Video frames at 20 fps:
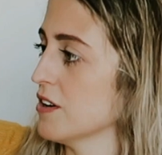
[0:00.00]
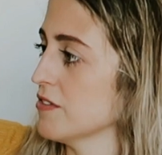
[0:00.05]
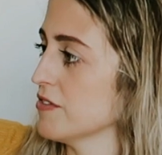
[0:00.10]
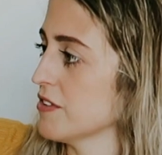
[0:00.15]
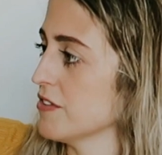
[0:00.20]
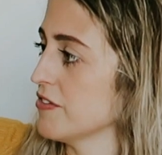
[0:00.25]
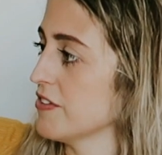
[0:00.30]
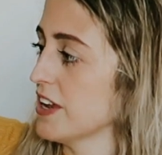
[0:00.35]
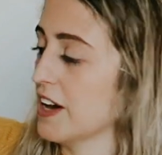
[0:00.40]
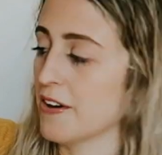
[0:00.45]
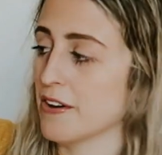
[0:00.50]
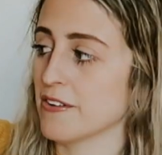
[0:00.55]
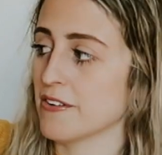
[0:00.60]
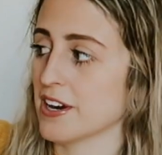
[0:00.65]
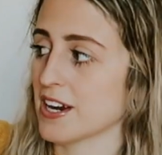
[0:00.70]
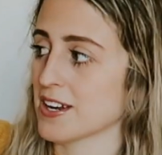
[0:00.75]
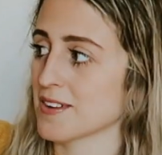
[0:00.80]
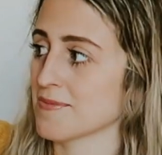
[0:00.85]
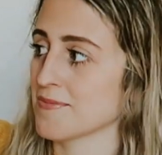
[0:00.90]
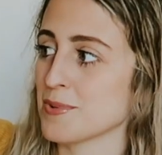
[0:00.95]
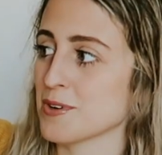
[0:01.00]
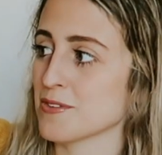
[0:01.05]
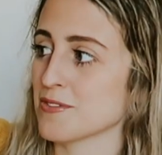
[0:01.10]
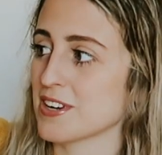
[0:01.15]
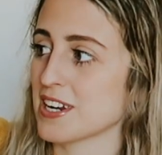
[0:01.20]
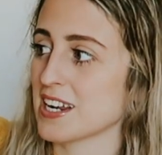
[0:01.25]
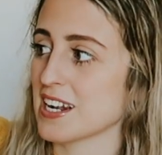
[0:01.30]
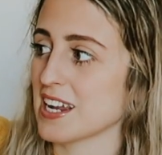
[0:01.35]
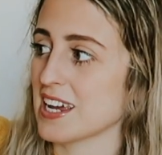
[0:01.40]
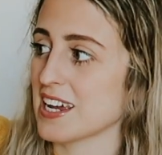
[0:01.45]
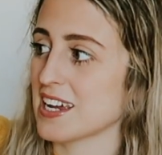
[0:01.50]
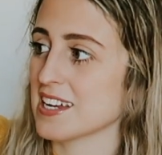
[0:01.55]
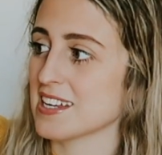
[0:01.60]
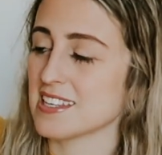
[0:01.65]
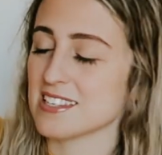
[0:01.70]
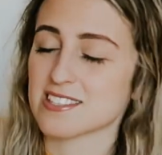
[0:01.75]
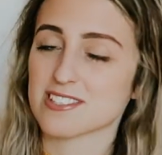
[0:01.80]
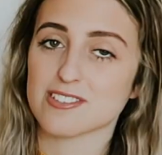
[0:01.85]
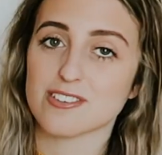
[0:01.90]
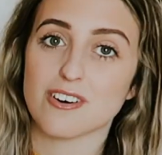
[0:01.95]
of a flower ring, but really
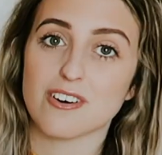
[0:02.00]
it's